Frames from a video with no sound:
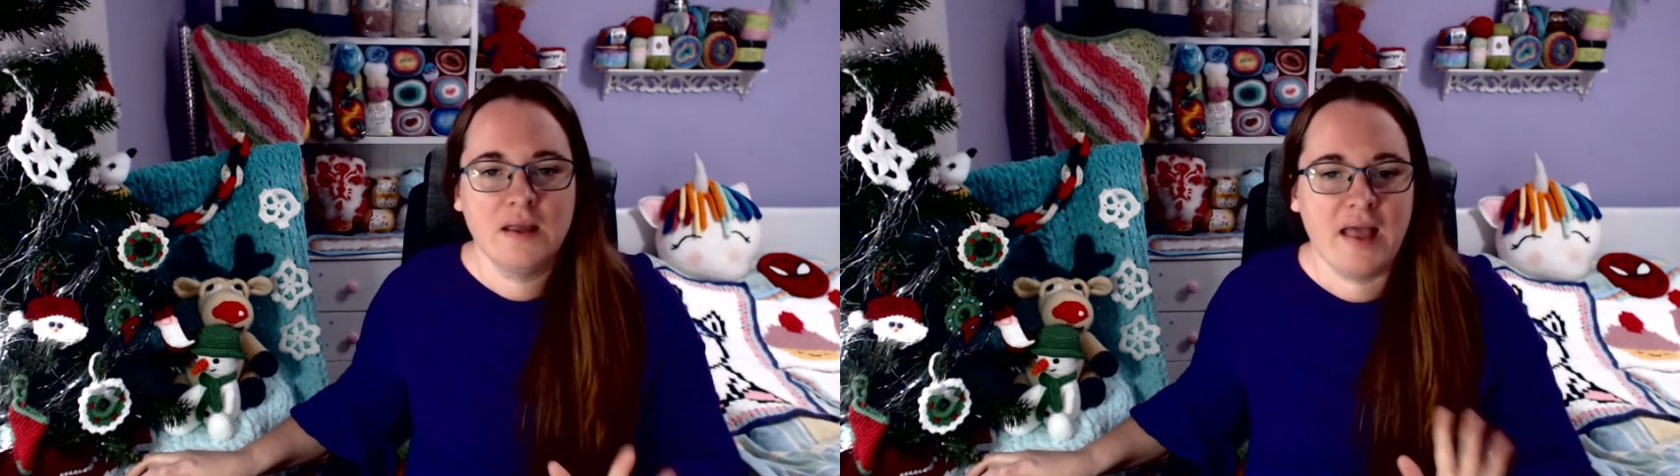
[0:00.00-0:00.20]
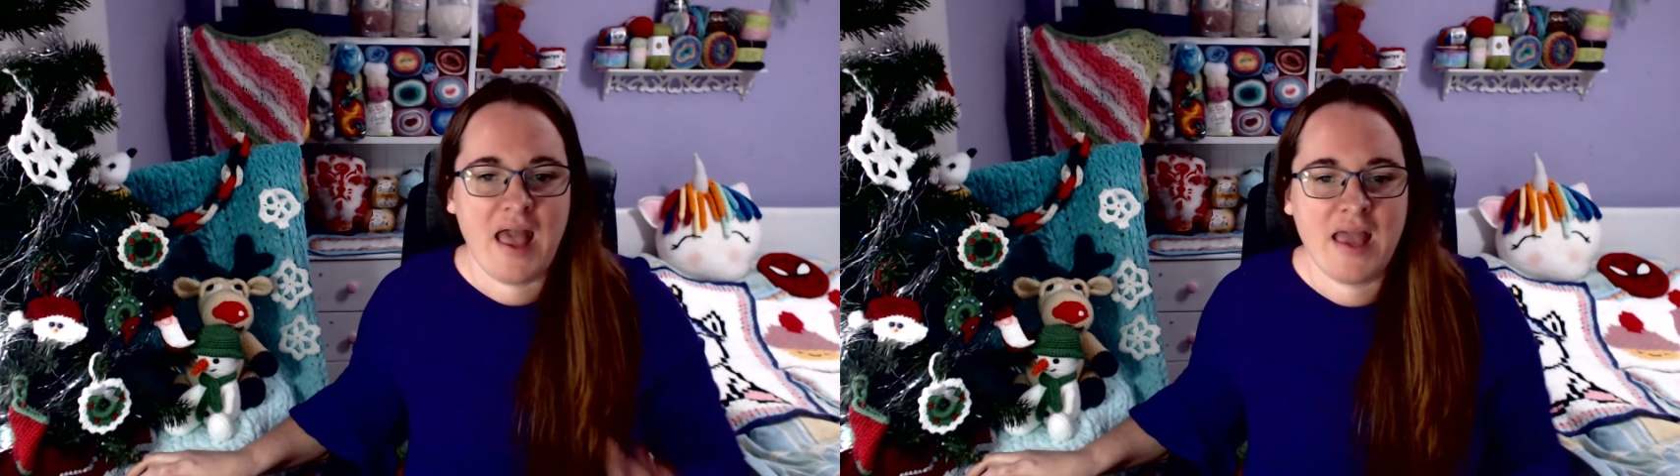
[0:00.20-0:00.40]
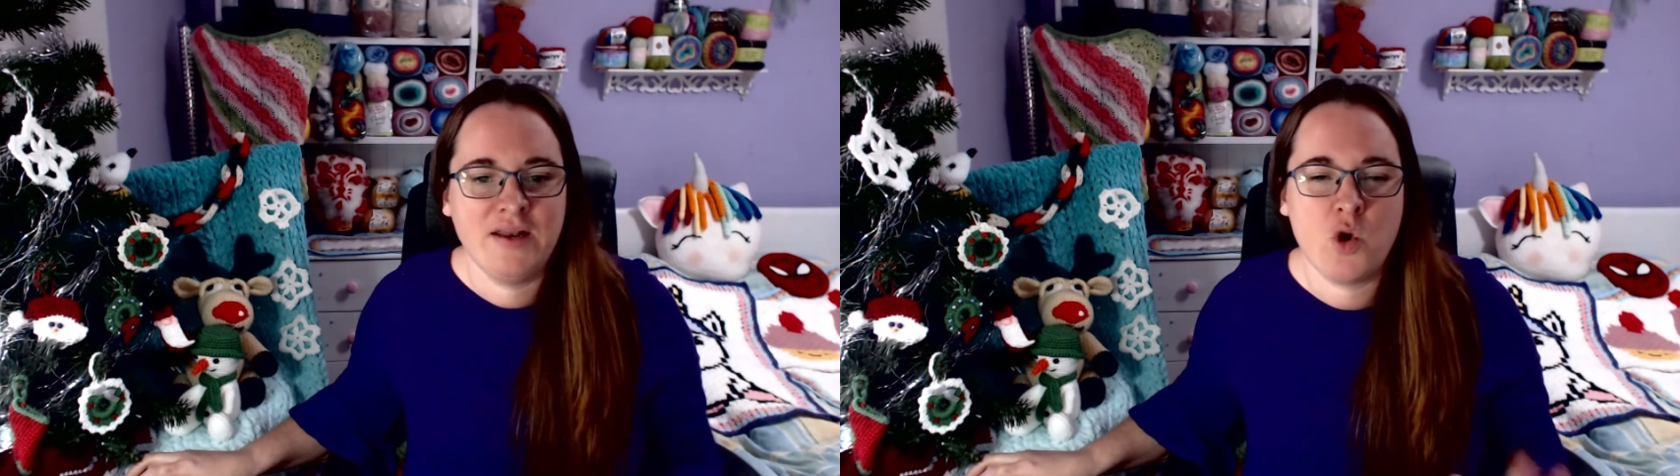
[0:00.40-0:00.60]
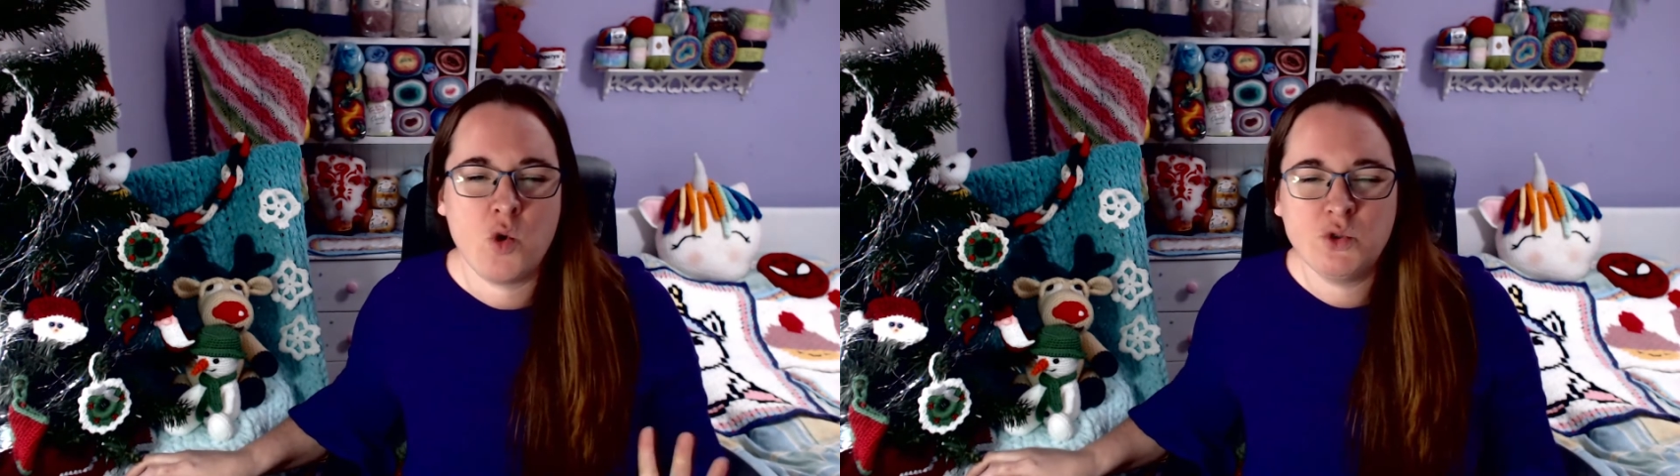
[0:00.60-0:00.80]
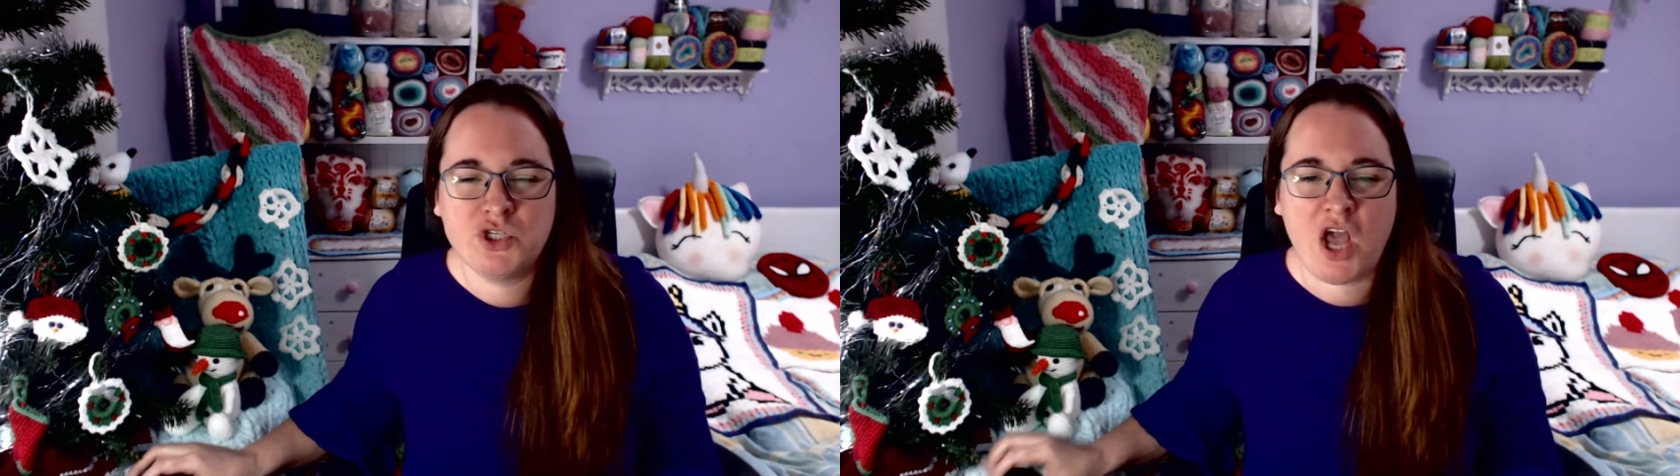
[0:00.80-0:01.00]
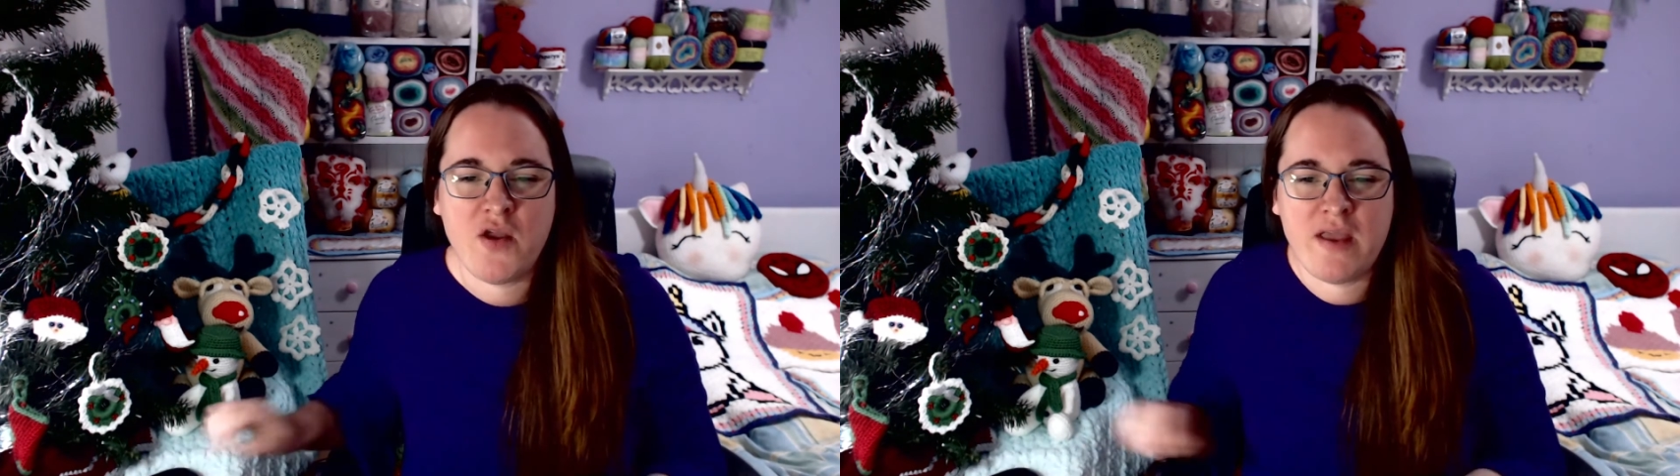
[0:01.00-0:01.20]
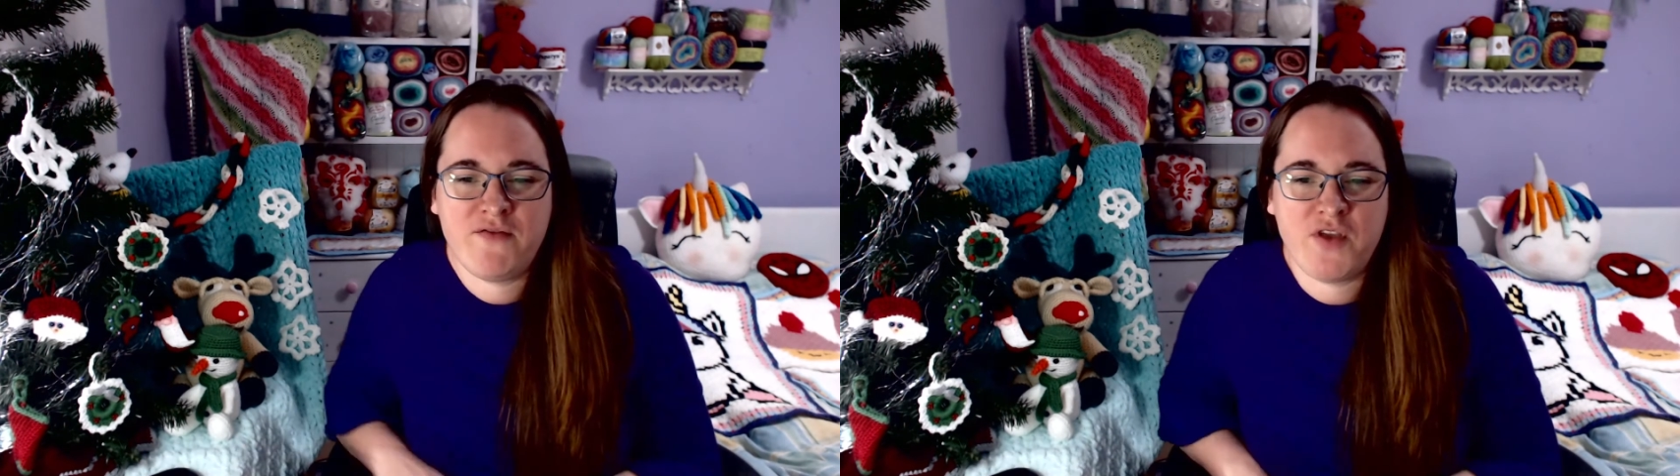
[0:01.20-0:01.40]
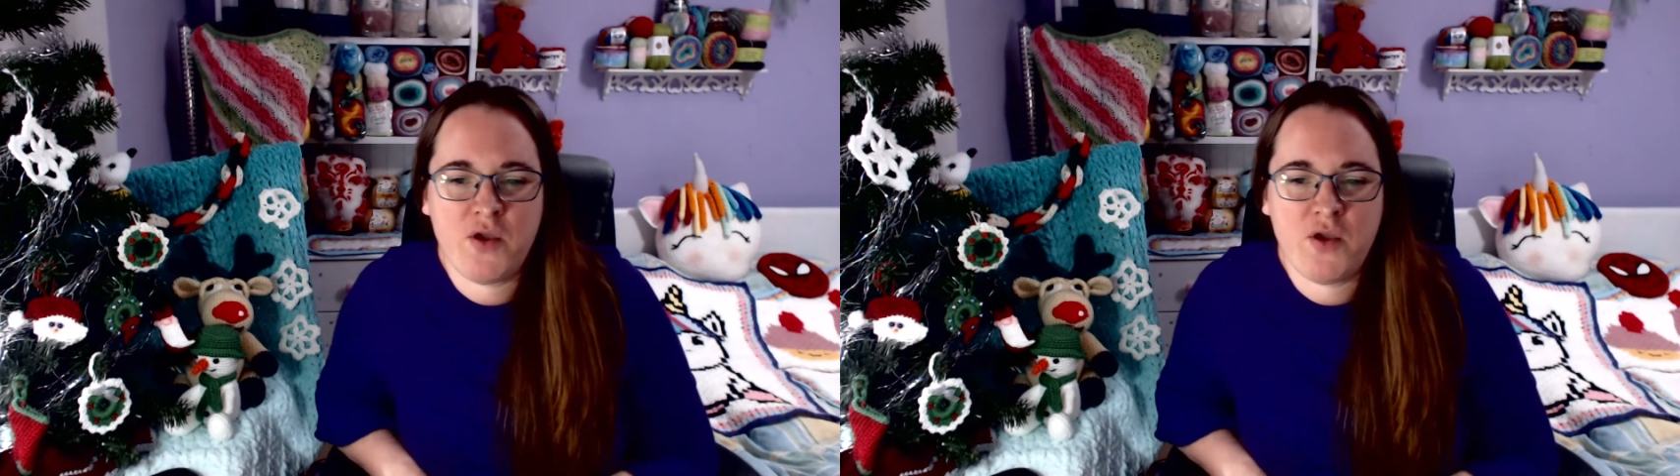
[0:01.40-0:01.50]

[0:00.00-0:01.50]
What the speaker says: And also, if